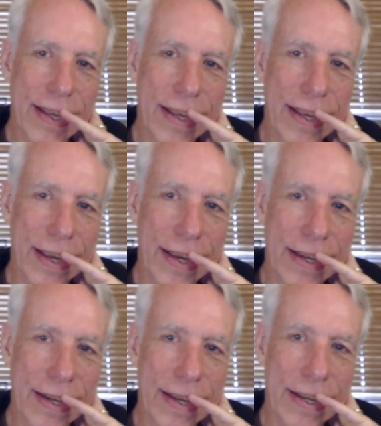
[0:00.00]

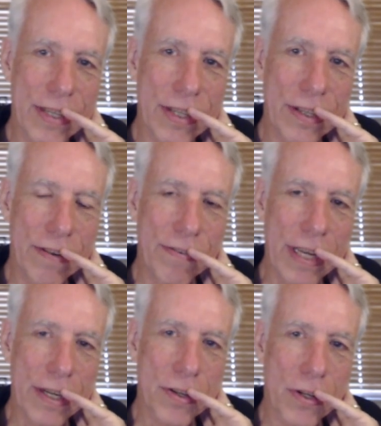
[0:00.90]
And he should
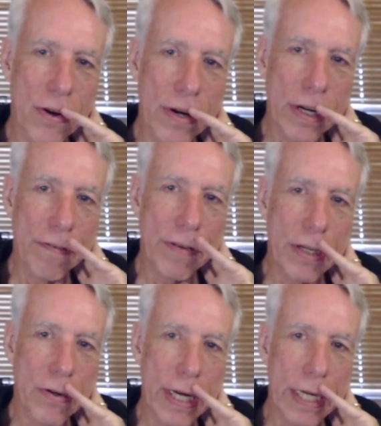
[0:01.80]
defend his corner. If he
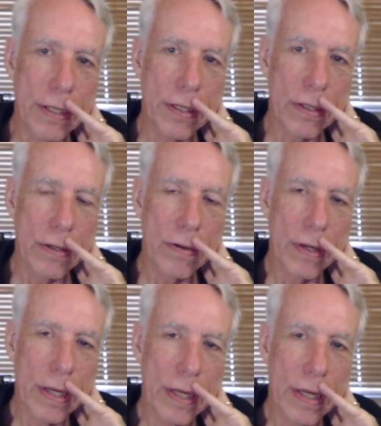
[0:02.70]
tried to
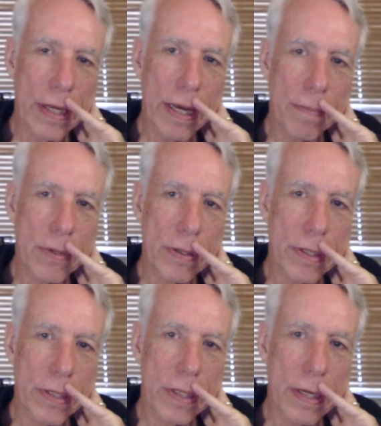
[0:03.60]
capture this
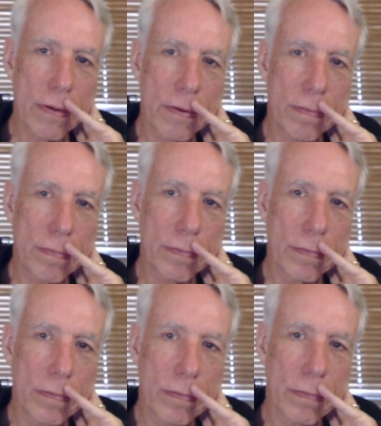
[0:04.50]
stone,
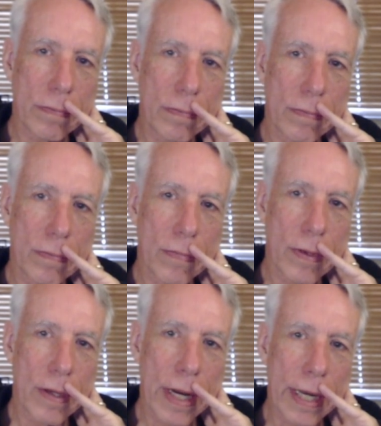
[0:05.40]

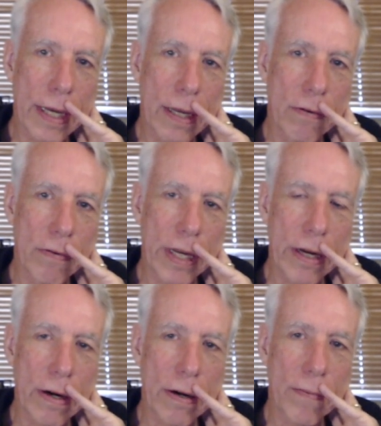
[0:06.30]
then I cut over
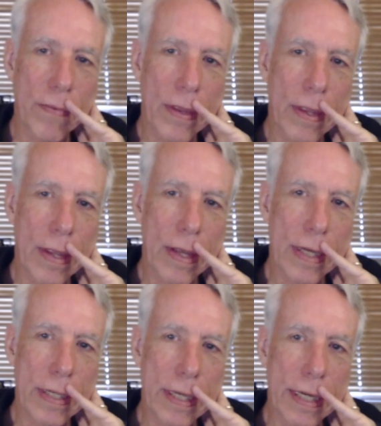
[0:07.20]
here. He
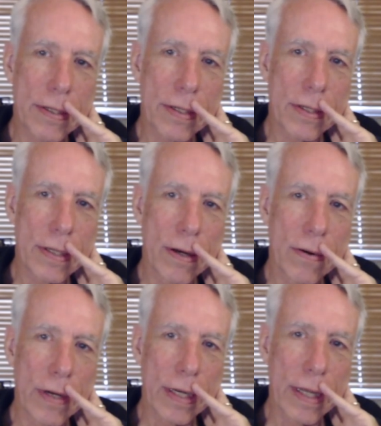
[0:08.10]
takes the
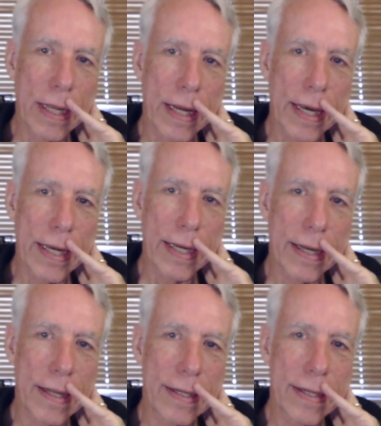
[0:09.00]
stone and then I
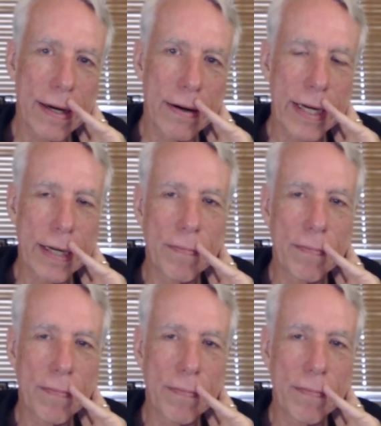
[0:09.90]
tari.